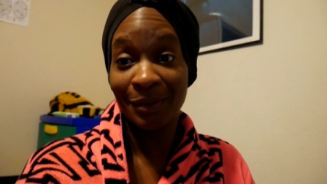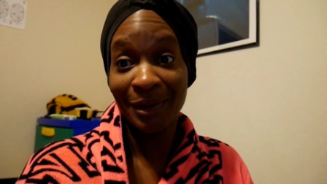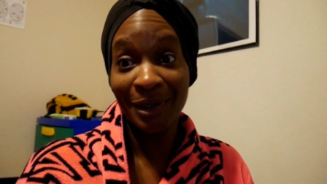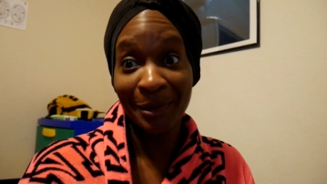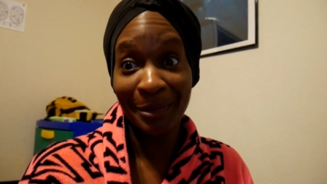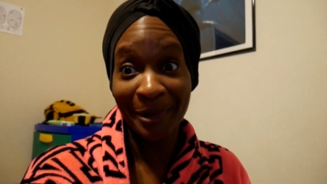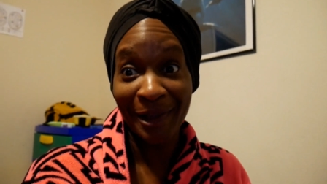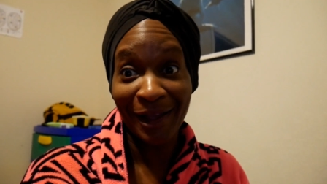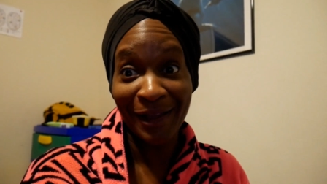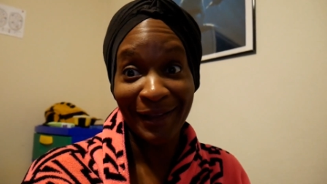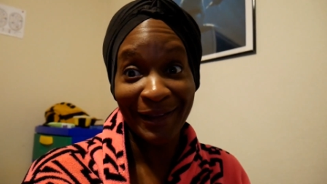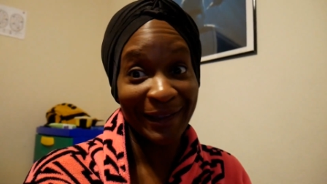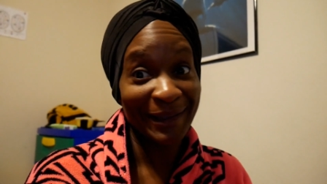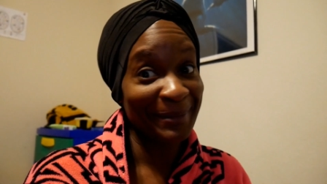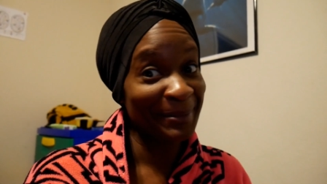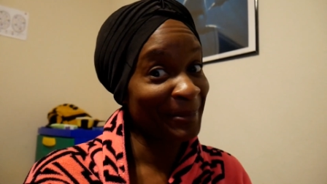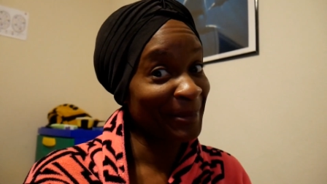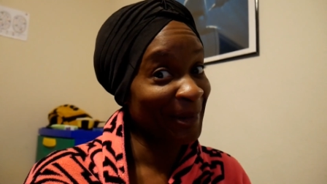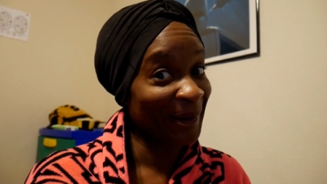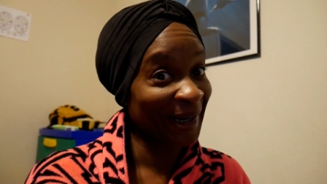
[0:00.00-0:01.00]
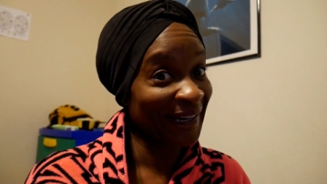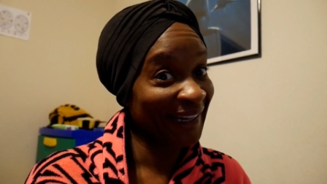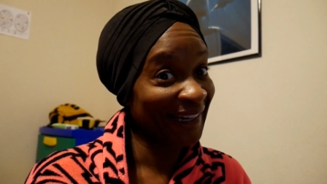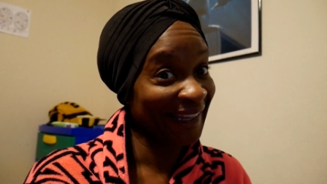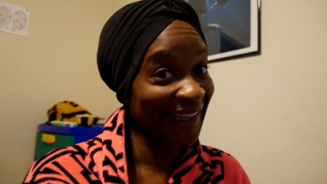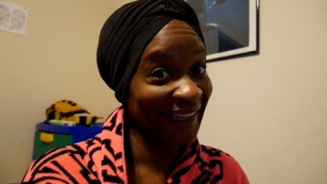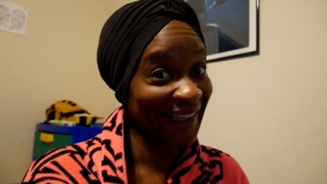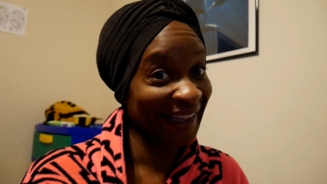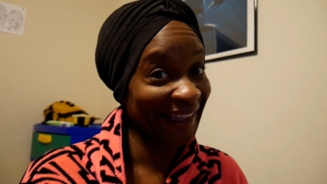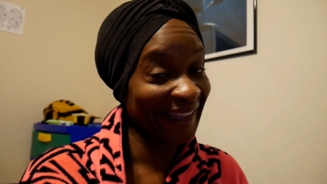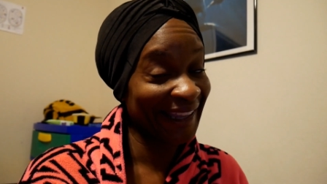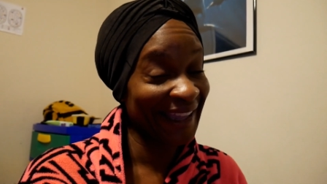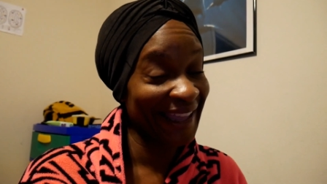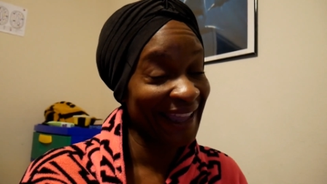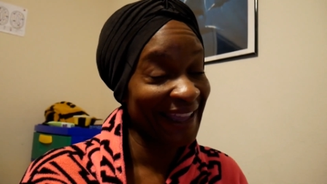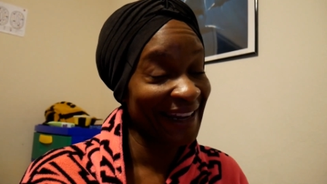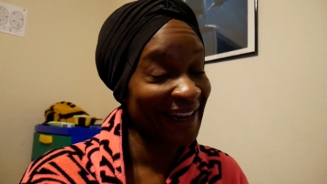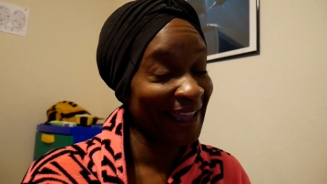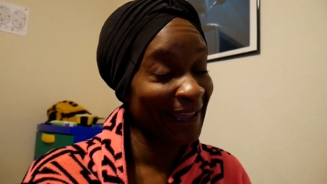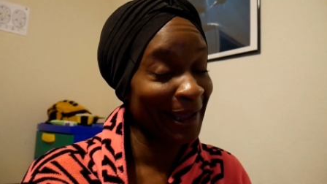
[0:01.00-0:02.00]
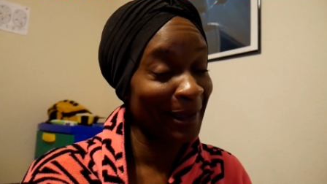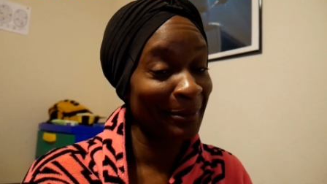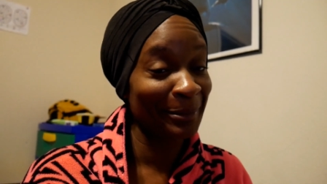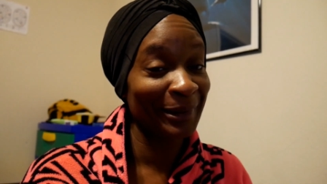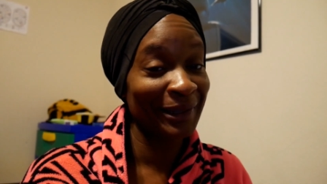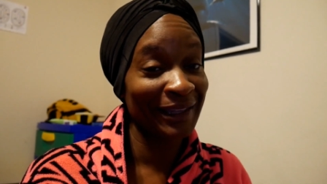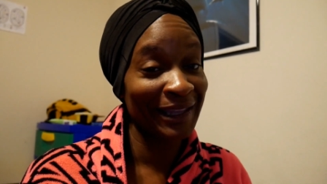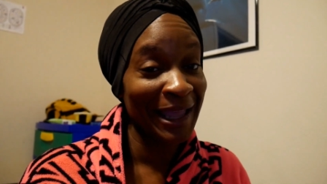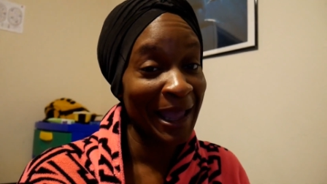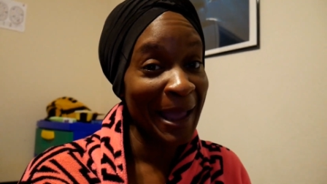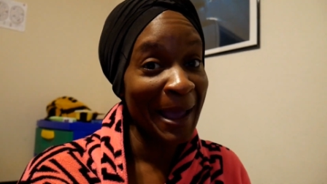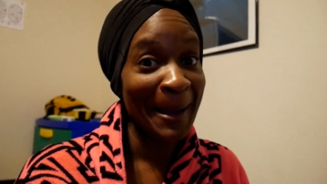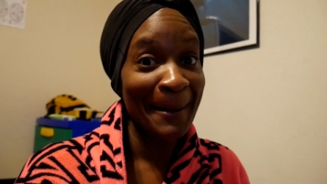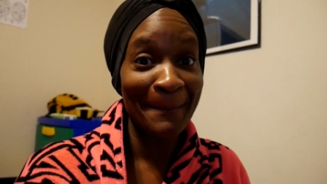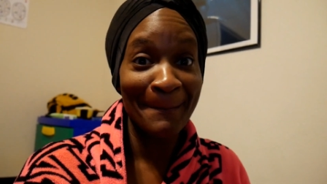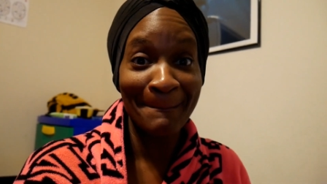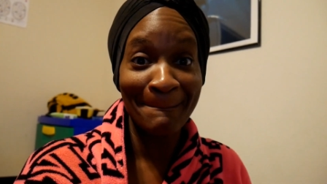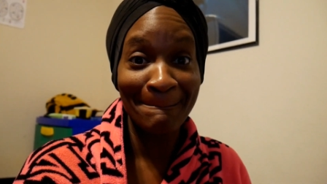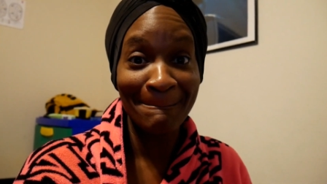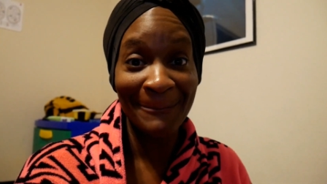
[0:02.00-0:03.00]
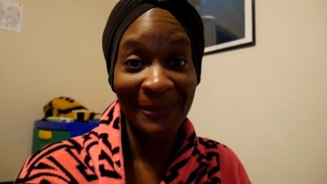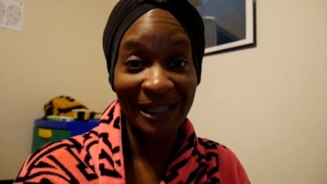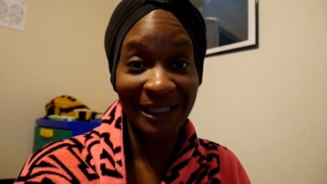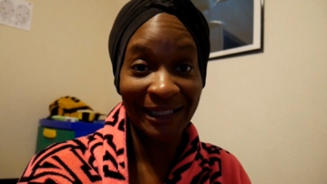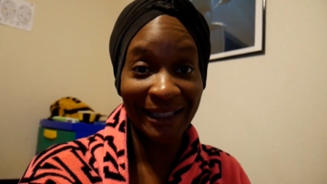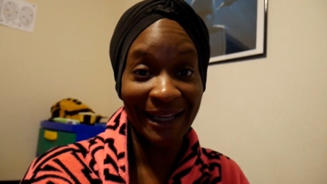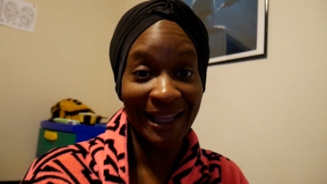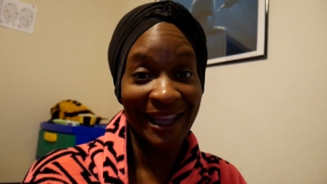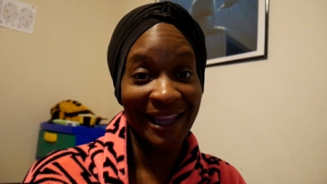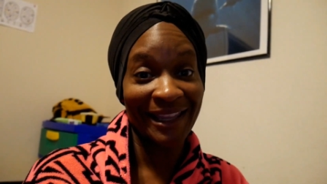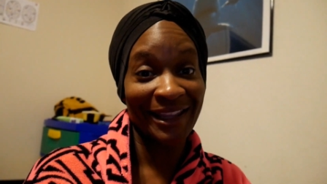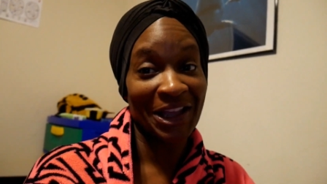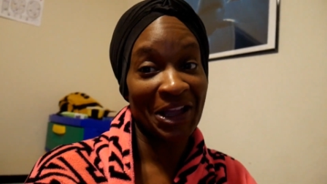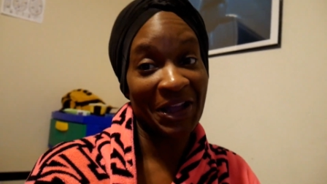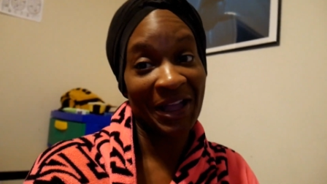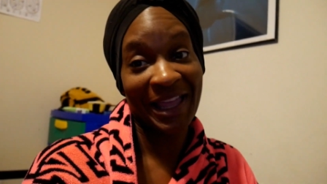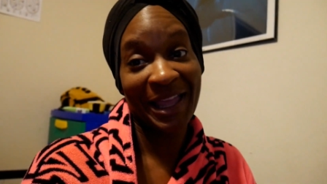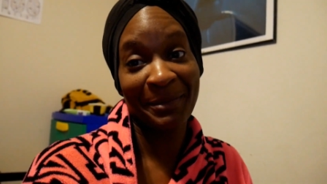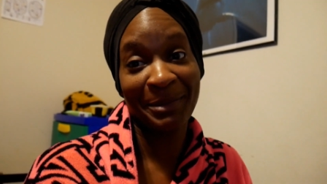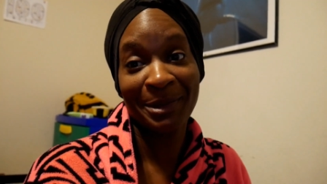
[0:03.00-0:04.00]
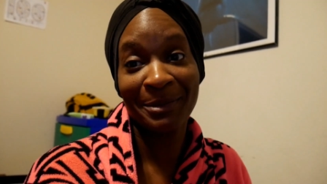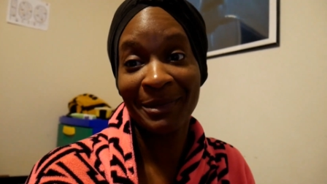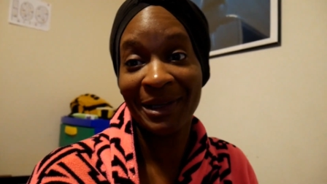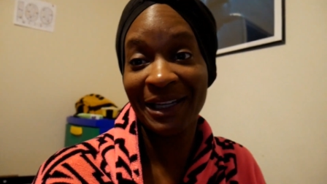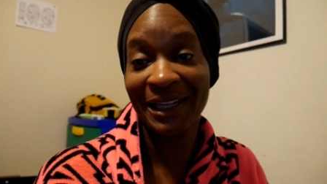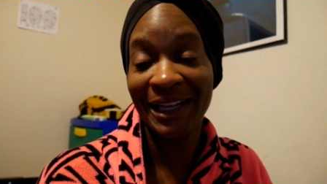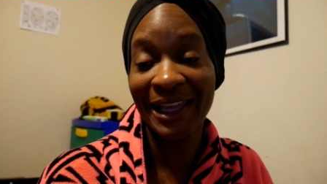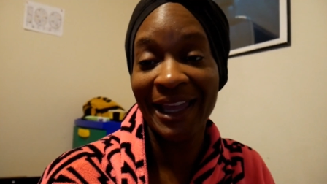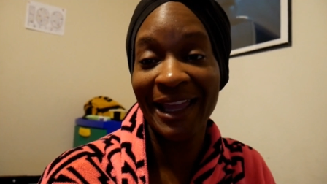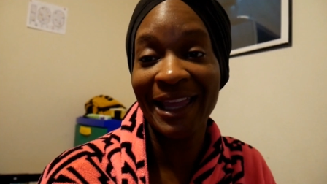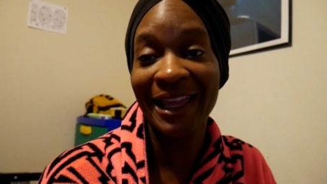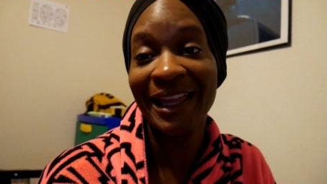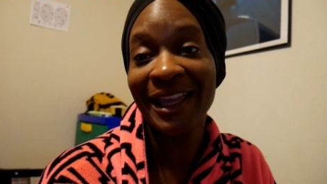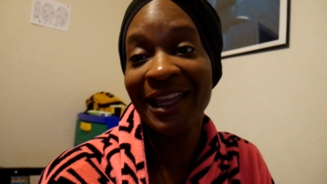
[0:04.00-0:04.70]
up, y'all? Good morning and happy Monday, y'all. Happy Monday.